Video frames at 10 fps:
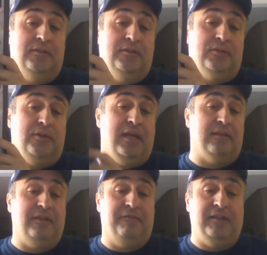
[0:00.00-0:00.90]
so
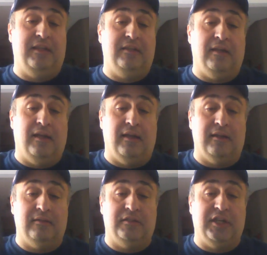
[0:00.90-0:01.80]
yeah, definitely
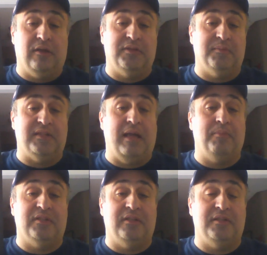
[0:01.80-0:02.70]
uh, check out some
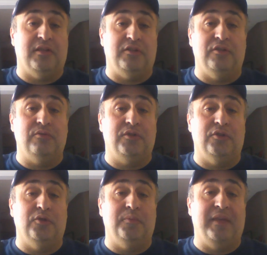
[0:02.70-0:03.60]
samples of this on
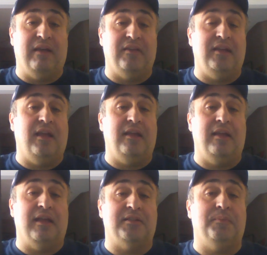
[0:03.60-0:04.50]
YouTube. They have a
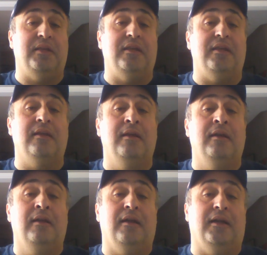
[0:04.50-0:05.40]
KEXP
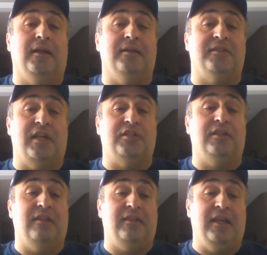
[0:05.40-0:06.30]
uh,
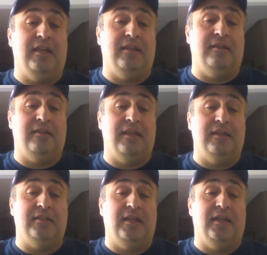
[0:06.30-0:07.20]
session that they that
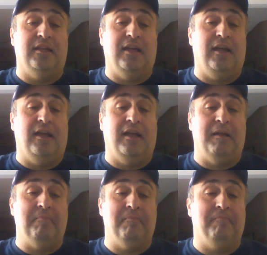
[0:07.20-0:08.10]
they did.
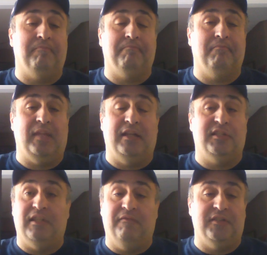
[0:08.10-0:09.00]
Um, I
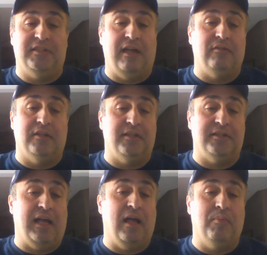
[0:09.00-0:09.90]
just love the sound of
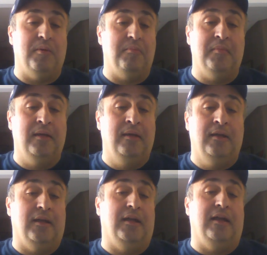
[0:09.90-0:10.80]
this album.
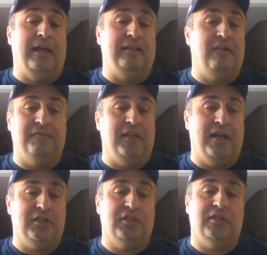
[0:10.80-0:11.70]
Uh, I love
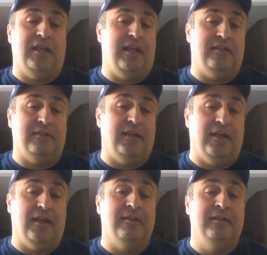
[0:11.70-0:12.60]
Lush, and
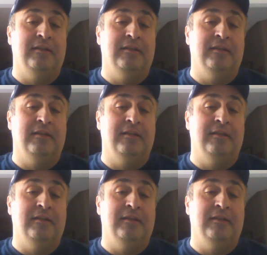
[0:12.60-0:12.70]
uh,